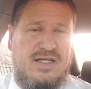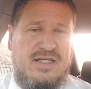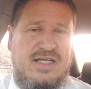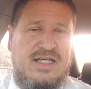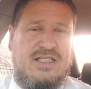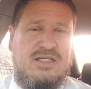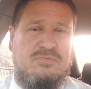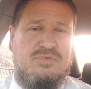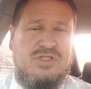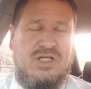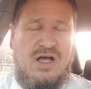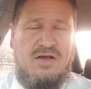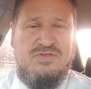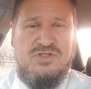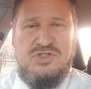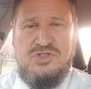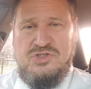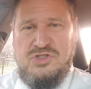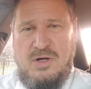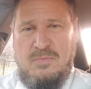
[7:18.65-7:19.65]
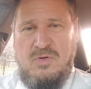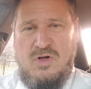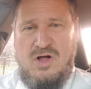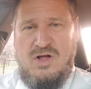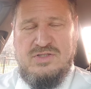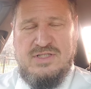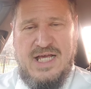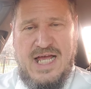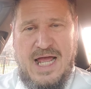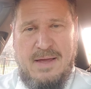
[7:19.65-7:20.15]
get themselves in trouble
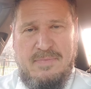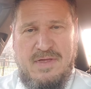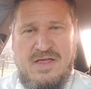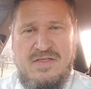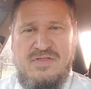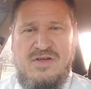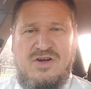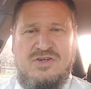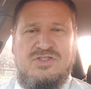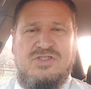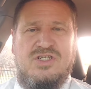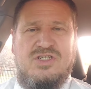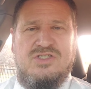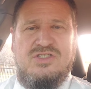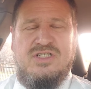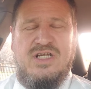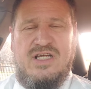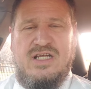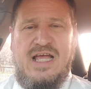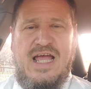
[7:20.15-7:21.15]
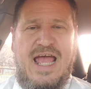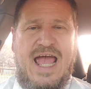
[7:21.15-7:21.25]
all the time, they have narcissistic